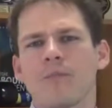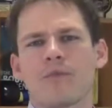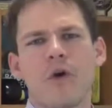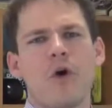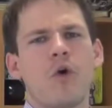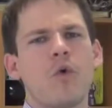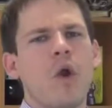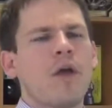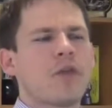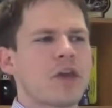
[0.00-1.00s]
So
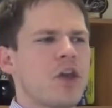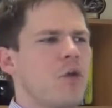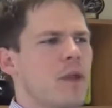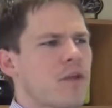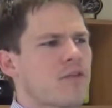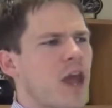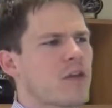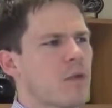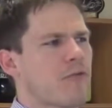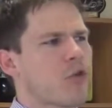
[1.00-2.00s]
the humanists
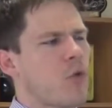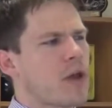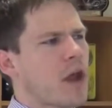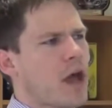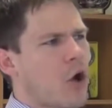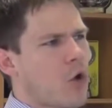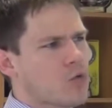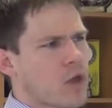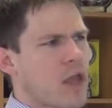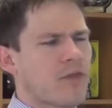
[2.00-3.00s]
had to be fluent not
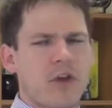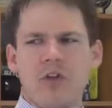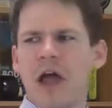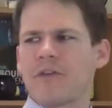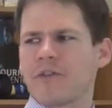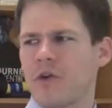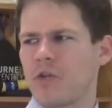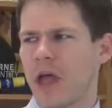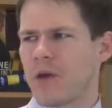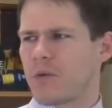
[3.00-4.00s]
only in the
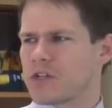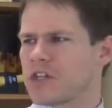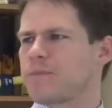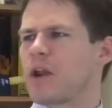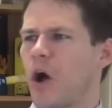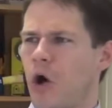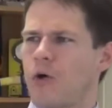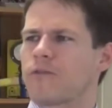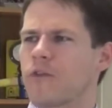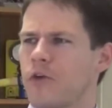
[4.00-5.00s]
classical languages, but
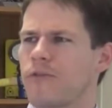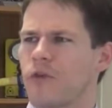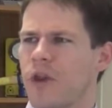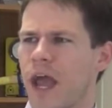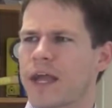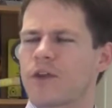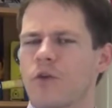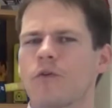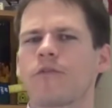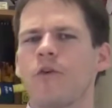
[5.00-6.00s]
also the
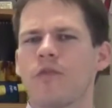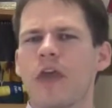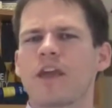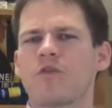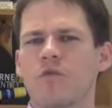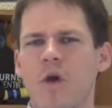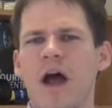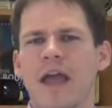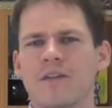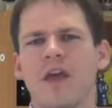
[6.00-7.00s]
vernacular so that they could
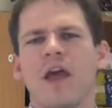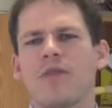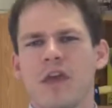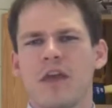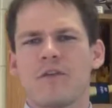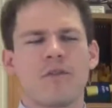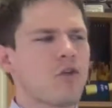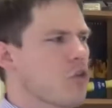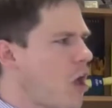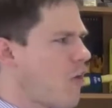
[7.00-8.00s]
write these
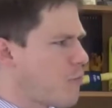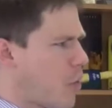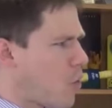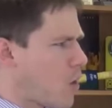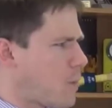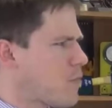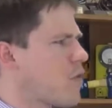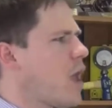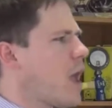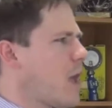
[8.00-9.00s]
love poems
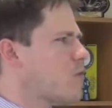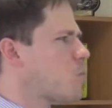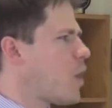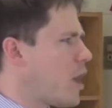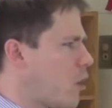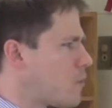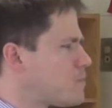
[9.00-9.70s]
as well.